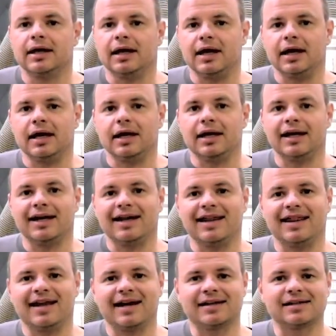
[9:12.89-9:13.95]
And
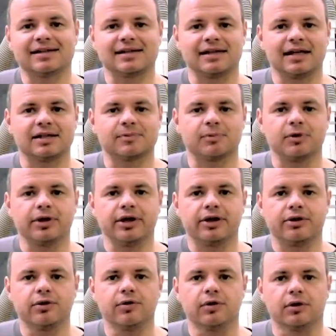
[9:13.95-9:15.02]
that's pretty
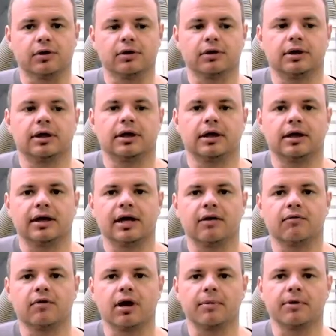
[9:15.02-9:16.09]
cool.
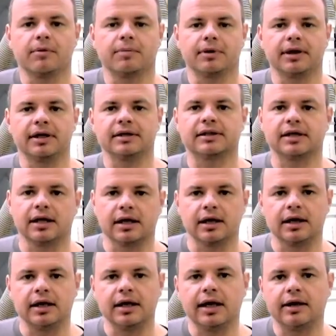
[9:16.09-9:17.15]
That rubber plays
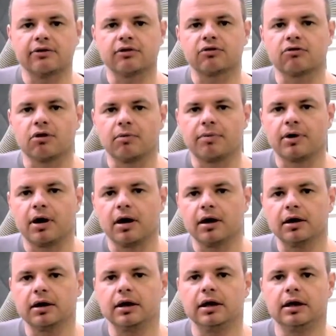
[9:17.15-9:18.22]
an integral
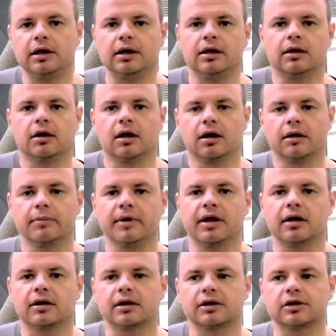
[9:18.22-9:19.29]
part in all the
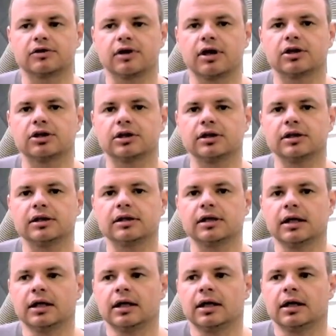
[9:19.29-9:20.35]
metal
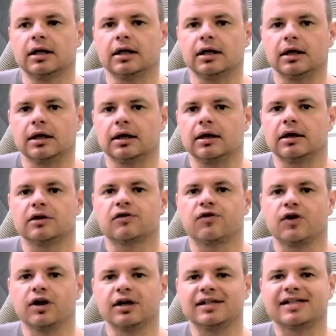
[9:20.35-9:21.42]
constructions as
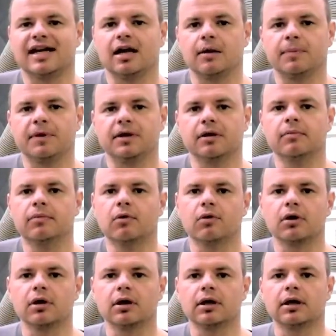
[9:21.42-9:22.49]
far as helping the
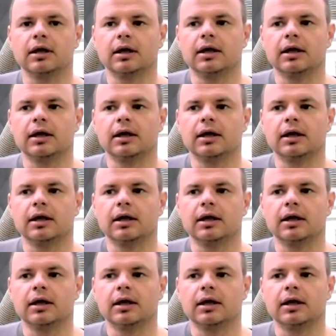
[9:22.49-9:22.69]
board